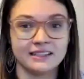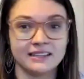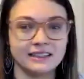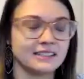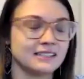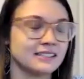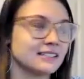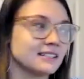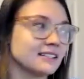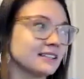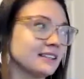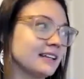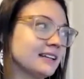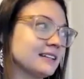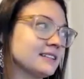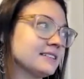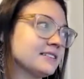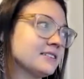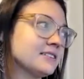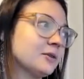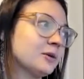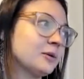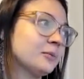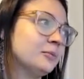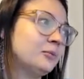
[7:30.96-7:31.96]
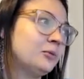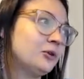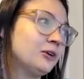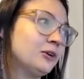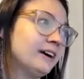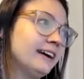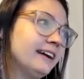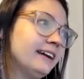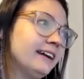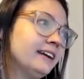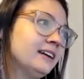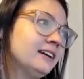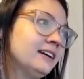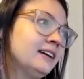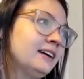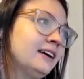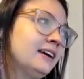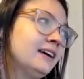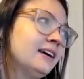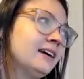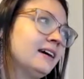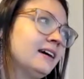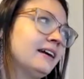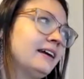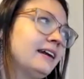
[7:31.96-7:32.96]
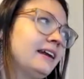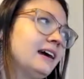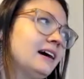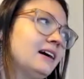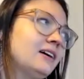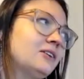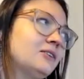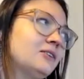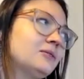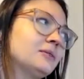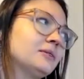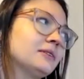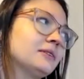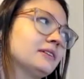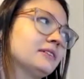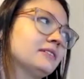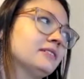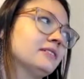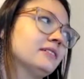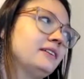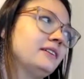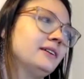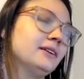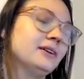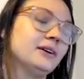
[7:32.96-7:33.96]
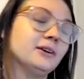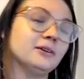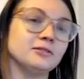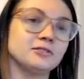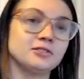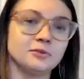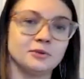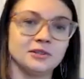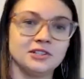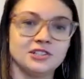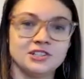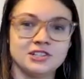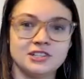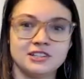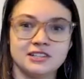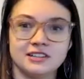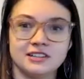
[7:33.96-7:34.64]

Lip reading: that's so important. Now to, switch.